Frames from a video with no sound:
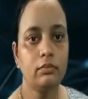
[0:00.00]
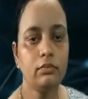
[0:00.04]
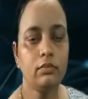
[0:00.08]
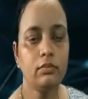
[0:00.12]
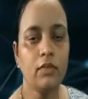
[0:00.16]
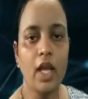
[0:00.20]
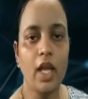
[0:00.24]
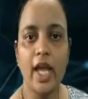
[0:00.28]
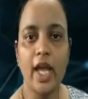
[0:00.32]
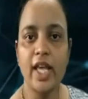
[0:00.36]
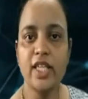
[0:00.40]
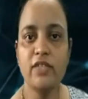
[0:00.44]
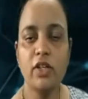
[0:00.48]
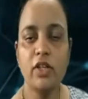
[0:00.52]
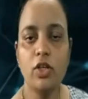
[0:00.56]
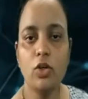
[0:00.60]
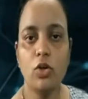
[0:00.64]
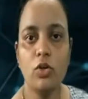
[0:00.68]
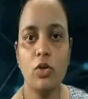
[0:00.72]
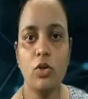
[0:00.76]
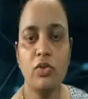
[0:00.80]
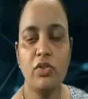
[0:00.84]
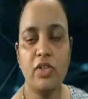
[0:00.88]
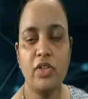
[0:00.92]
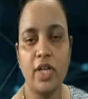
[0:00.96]
as we
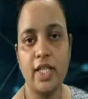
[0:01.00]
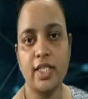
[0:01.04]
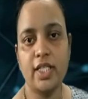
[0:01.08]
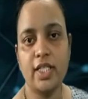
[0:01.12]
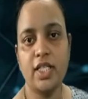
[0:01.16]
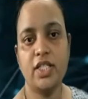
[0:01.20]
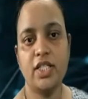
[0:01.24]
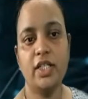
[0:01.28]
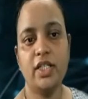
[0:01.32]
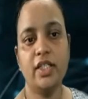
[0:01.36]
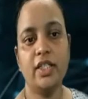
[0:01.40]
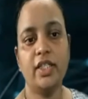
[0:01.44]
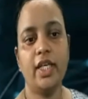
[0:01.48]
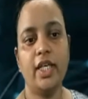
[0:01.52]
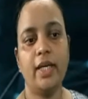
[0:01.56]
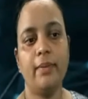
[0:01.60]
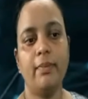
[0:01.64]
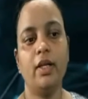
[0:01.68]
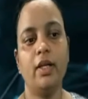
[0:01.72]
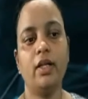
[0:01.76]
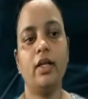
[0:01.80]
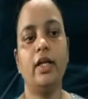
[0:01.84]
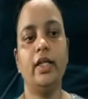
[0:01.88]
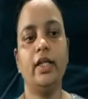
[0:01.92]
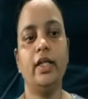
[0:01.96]
know, transition
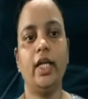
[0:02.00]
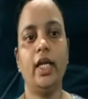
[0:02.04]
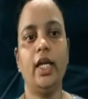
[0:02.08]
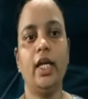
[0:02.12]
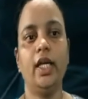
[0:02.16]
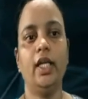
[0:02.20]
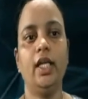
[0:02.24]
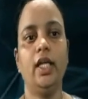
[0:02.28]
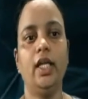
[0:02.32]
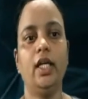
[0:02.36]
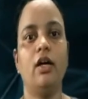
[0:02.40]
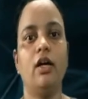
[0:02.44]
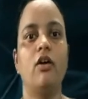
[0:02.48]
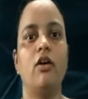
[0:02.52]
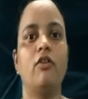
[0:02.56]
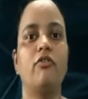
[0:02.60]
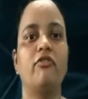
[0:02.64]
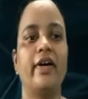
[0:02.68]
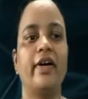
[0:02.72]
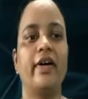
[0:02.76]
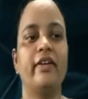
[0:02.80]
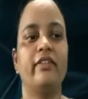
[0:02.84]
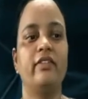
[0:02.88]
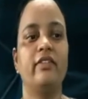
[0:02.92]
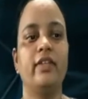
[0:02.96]
table containing of
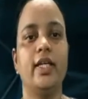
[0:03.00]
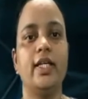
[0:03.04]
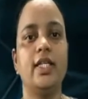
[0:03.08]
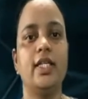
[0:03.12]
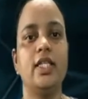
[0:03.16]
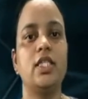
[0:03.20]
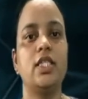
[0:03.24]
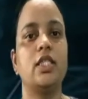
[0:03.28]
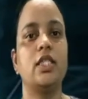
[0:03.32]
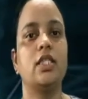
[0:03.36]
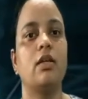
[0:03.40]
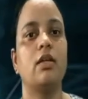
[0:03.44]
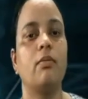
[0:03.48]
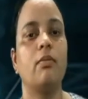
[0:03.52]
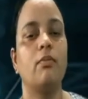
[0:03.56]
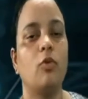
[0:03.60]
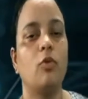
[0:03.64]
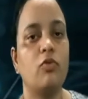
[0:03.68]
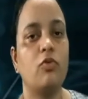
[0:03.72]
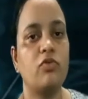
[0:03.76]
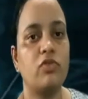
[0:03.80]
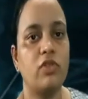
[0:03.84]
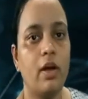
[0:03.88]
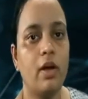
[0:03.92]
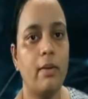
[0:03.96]
five things:
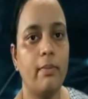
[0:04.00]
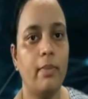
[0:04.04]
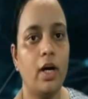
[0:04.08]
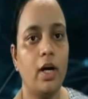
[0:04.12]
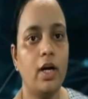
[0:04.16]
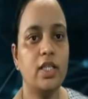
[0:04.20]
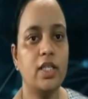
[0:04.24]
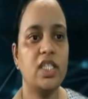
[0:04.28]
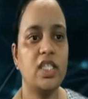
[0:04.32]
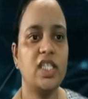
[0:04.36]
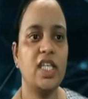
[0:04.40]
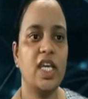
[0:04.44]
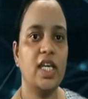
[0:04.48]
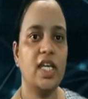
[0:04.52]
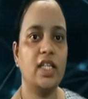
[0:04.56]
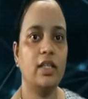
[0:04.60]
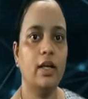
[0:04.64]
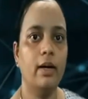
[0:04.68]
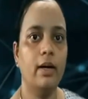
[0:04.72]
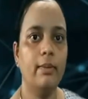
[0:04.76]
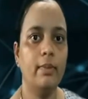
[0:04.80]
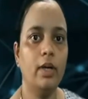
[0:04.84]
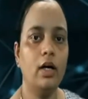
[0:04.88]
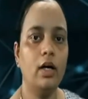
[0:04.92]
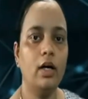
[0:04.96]
moves number, state
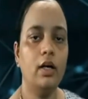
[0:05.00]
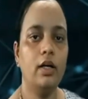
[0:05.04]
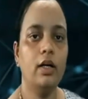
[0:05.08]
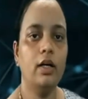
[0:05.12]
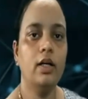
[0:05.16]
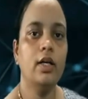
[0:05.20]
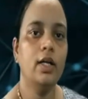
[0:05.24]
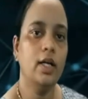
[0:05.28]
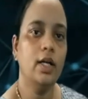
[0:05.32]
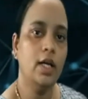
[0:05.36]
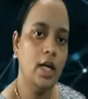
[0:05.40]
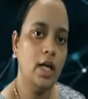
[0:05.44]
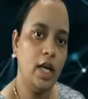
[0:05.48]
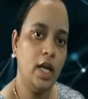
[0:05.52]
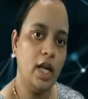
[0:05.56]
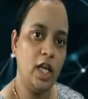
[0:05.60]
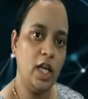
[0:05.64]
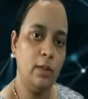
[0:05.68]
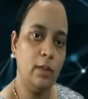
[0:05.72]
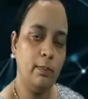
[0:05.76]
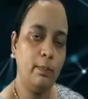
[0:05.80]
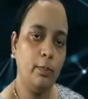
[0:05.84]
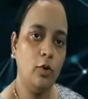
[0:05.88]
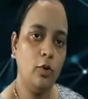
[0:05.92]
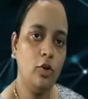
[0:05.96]
number,
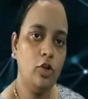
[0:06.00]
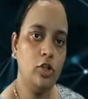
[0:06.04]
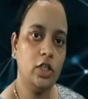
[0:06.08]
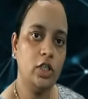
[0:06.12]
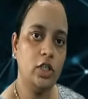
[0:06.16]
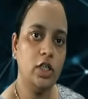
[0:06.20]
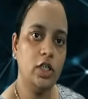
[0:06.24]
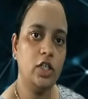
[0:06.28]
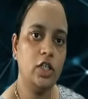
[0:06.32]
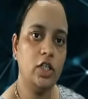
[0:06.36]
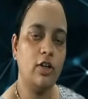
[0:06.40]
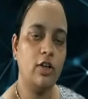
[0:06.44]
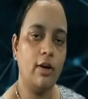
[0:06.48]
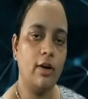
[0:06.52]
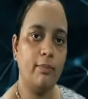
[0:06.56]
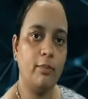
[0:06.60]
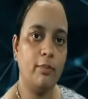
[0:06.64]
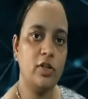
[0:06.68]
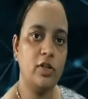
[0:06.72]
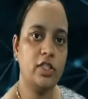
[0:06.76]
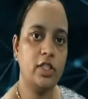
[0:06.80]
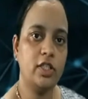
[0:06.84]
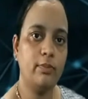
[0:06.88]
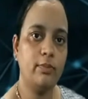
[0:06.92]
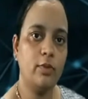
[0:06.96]
input,
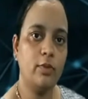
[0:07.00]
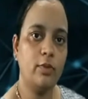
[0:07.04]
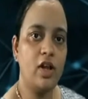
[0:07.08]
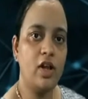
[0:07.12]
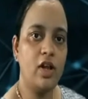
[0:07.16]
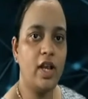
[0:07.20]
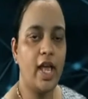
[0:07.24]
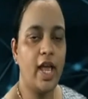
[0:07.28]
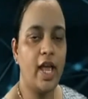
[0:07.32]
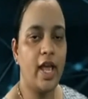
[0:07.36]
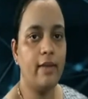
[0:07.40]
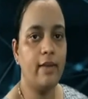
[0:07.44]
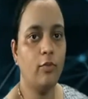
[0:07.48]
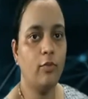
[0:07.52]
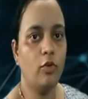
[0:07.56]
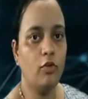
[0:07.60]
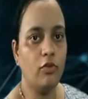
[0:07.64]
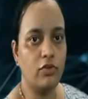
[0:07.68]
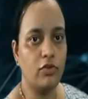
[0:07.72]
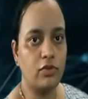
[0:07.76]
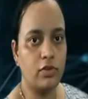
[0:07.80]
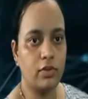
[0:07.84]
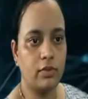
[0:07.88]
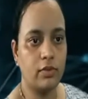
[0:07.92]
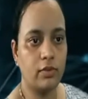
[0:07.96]
topmost symbol and
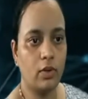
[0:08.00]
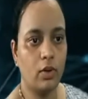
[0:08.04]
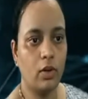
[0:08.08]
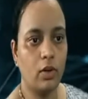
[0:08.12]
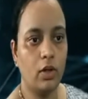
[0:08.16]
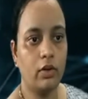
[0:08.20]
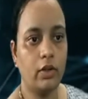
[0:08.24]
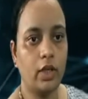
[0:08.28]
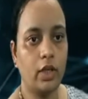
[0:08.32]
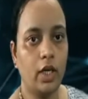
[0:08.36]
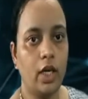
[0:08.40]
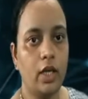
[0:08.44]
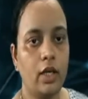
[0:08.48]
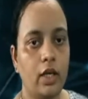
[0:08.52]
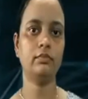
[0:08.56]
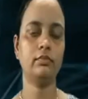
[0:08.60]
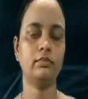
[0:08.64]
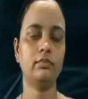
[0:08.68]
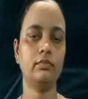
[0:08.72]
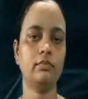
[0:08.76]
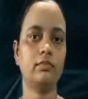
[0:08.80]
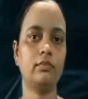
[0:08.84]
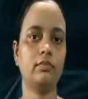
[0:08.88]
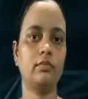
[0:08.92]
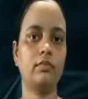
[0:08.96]
moves. Okay,
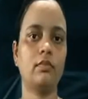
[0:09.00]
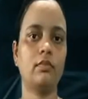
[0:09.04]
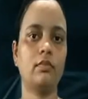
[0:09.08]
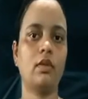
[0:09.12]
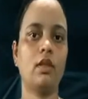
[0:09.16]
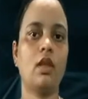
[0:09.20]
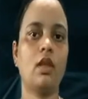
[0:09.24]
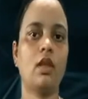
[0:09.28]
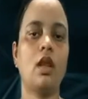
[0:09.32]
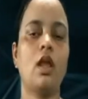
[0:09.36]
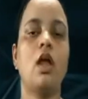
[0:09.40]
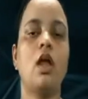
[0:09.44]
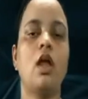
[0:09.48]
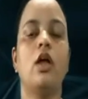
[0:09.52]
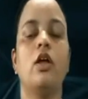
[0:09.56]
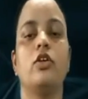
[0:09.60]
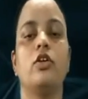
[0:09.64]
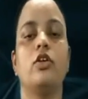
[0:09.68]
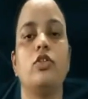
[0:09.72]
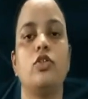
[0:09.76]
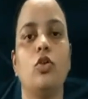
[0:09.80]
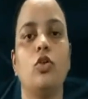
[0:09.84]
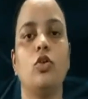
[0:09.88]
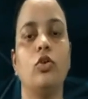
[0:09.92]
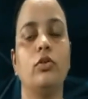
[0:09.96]

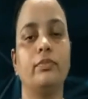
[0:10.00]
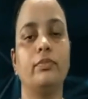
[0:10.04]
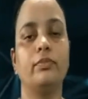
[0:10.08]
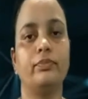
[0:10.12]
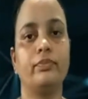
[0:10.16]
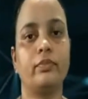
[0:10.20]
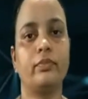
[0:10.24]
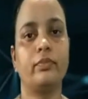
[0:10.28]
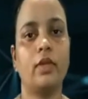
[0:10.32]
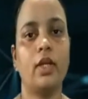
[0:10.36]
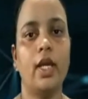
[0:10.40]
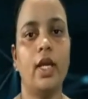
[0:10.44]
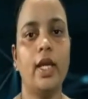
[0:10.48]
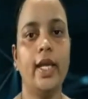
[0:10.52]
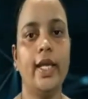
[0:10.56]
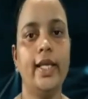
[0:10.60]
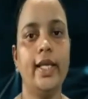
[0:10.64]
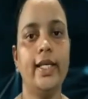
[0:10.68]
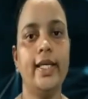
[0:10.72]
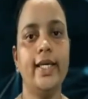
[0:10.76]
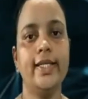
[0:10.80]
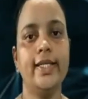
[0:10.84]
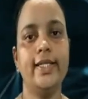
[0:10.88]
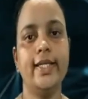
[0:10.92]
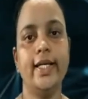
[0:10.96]
so
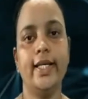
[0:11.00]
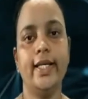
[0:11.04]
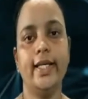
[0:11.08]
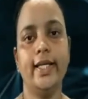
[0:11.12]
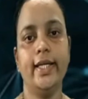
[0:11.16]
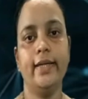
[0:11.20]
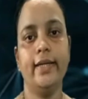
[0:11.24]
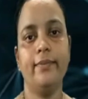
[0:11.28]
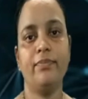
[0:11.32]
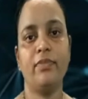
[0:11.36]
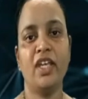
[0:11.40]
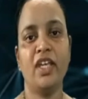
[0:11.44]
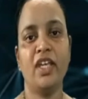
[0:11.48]
initial